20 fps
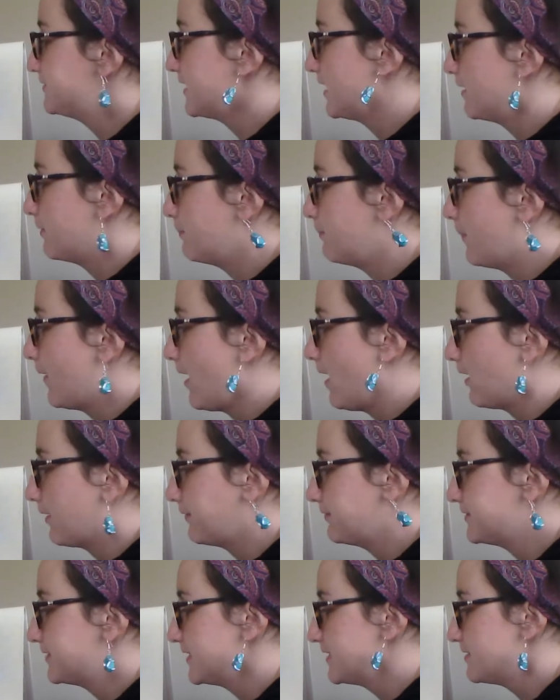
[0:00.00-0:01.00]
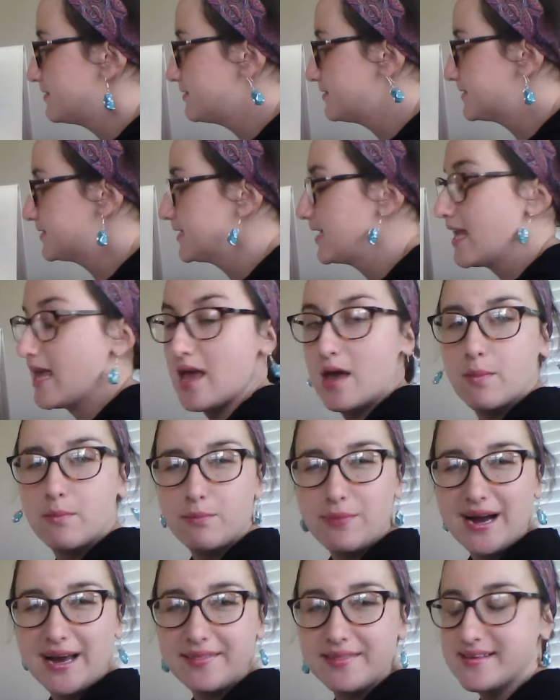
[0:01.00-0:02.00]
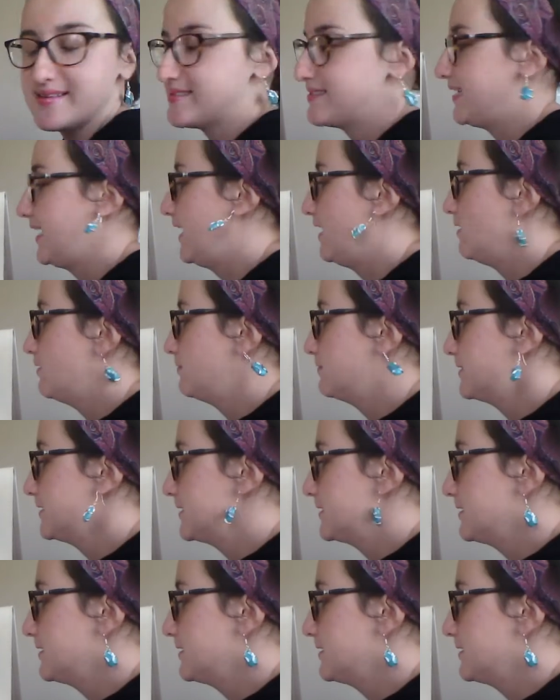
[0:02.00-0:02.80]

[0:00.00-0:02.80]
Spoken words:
in boxes by the sounds.